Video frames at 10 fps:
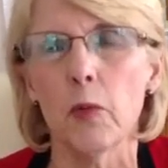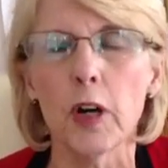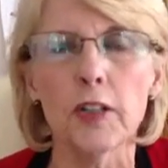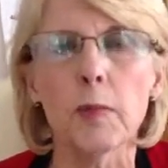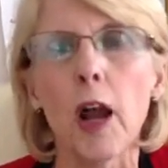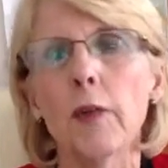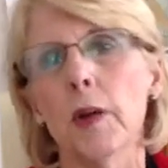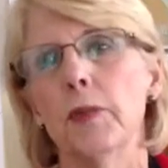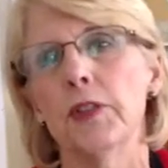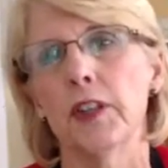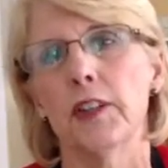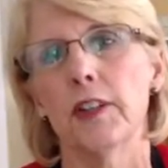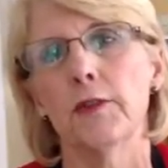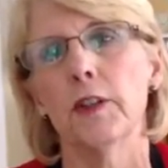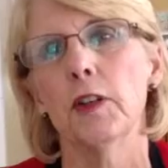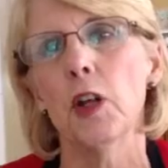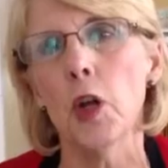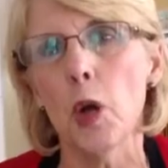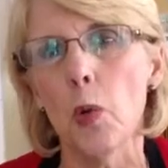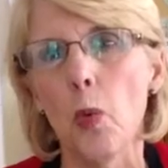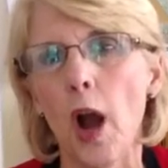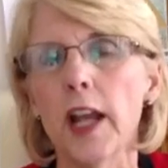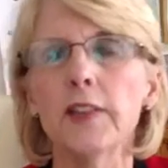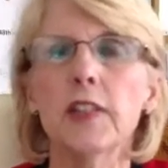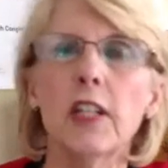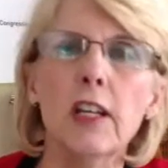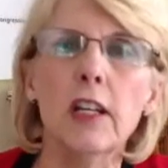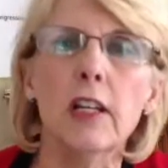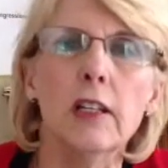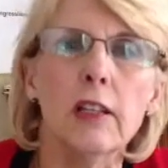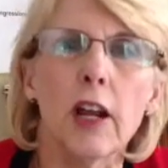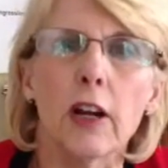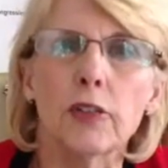Where is my representative? And why isn't he in there